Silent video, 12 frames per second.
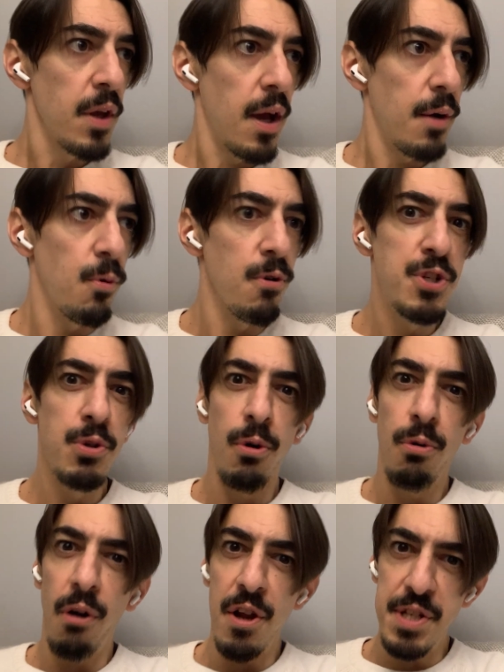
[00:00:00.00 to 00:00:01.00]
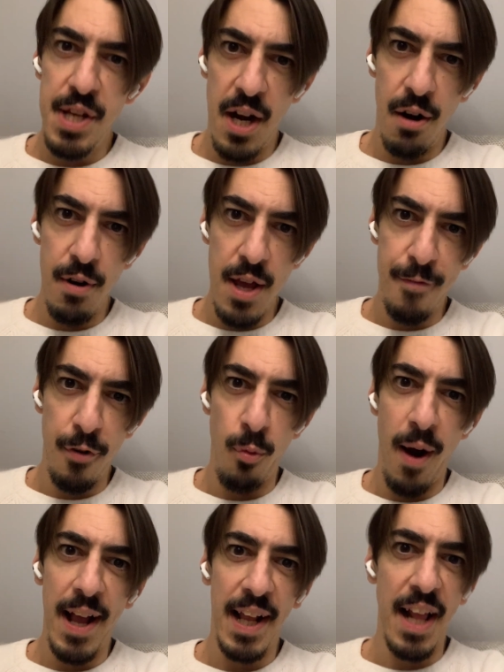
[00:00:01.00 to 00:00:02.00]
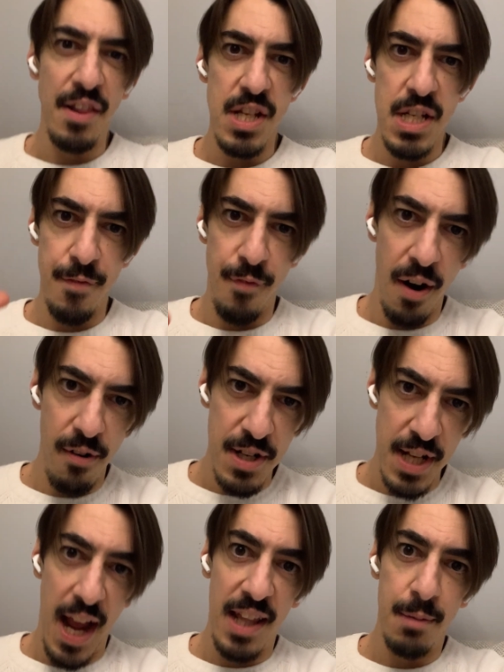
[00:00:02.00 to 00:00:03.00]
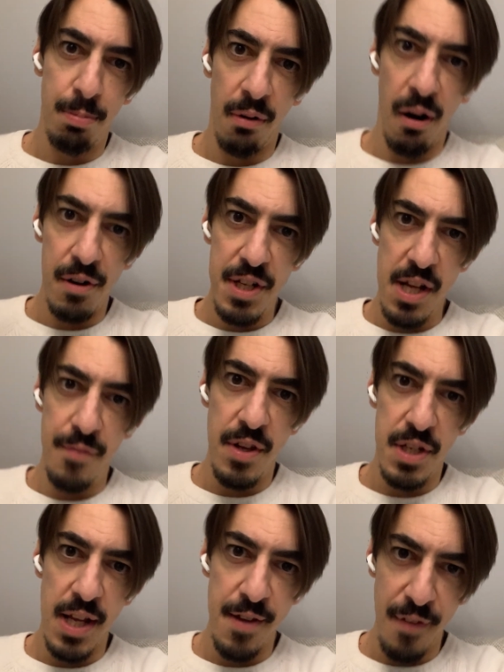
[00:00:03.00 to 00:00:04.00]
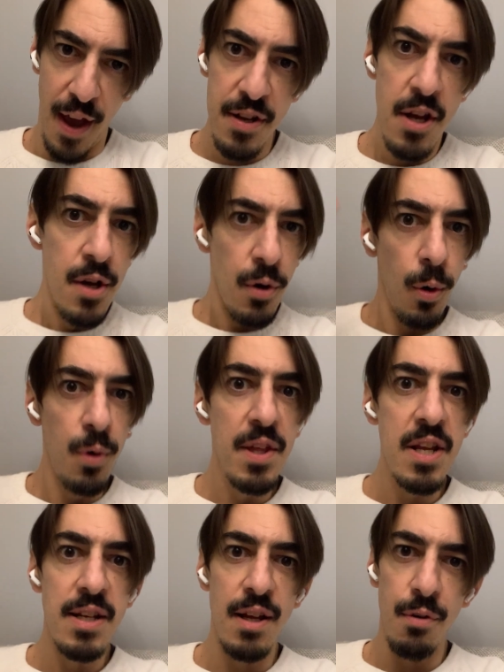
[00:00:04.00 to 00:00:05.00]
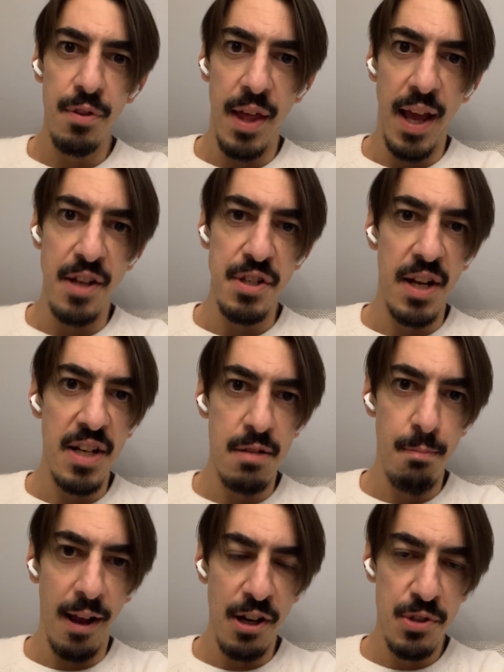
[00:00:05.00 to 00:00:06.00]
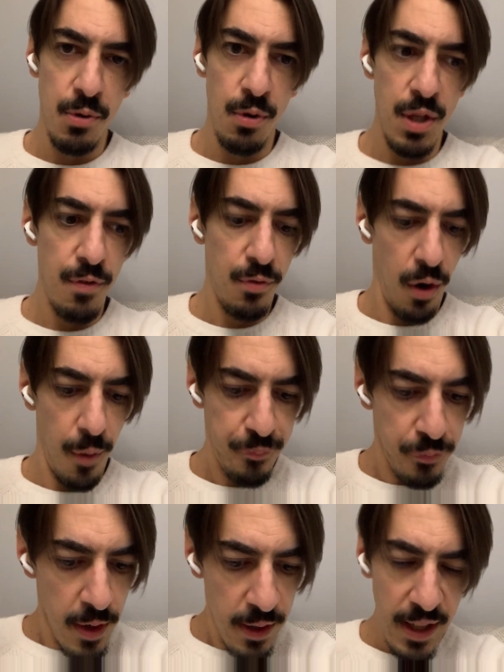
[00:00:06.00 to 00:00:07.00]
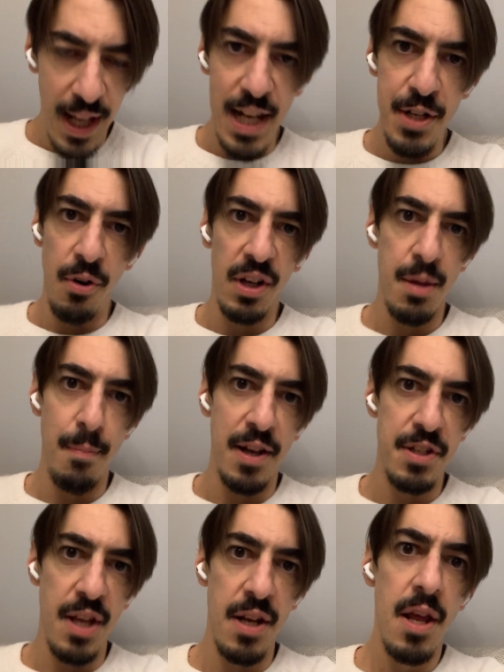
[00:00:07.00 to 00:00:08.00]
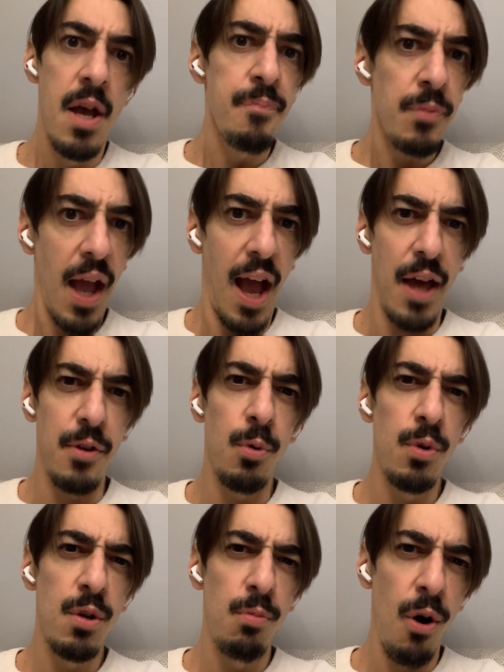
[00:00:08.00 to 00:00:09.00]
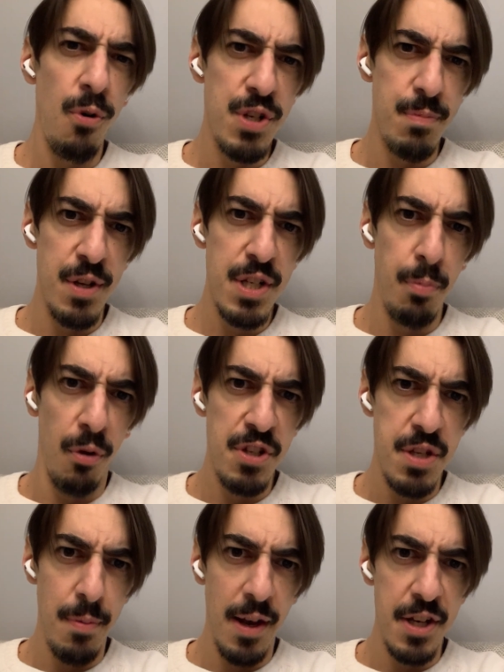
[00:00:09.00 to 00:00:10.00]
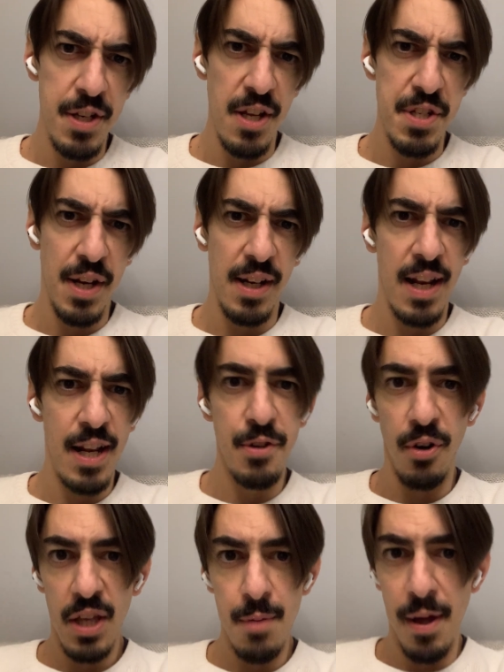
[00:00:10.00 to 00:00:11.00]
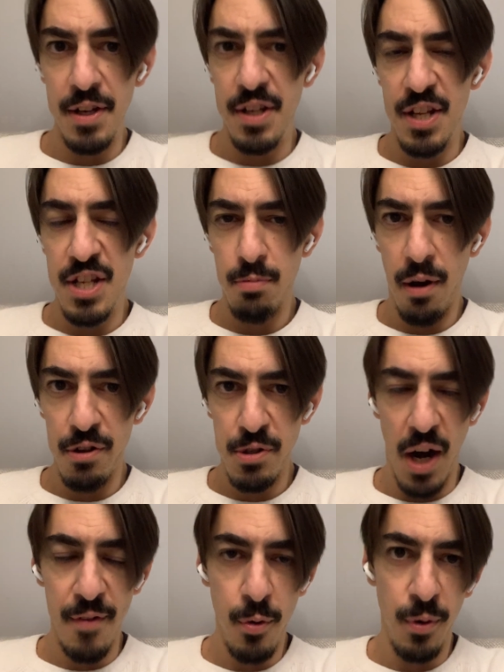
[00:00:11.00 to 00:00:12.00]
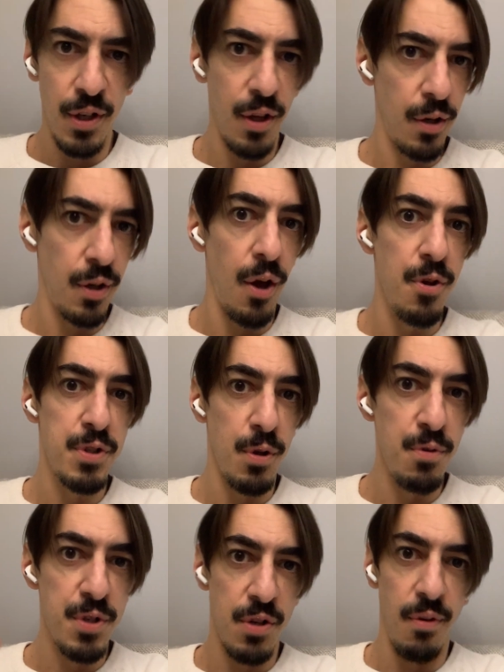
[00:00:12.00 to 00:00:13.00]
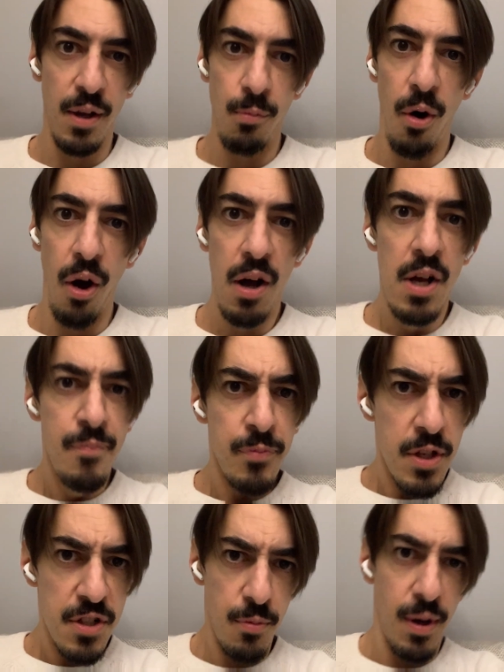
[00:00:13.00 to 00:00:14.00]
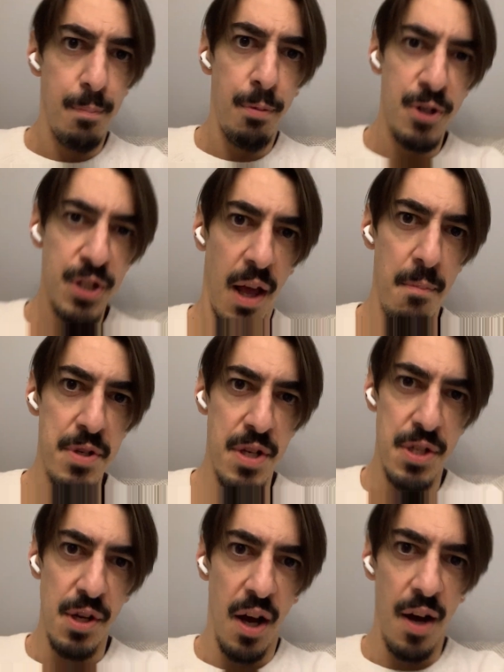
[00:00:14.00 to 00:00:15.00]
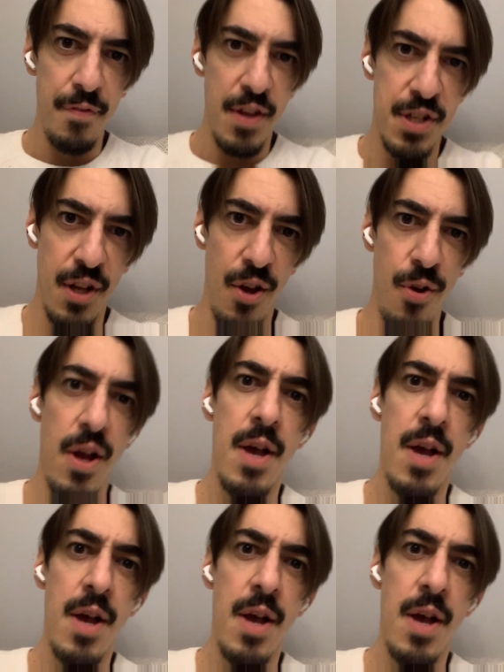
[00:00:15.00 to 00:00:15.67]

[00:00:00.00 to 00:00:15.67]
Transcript: What's your criteria for ranking the severity and the priority of the defect? All these little things you need to make sure you've got clearly documented, and all the roles and responsibilities are clearly documented as well. So everyone knows who's doing what. So when push comes to shove, there's no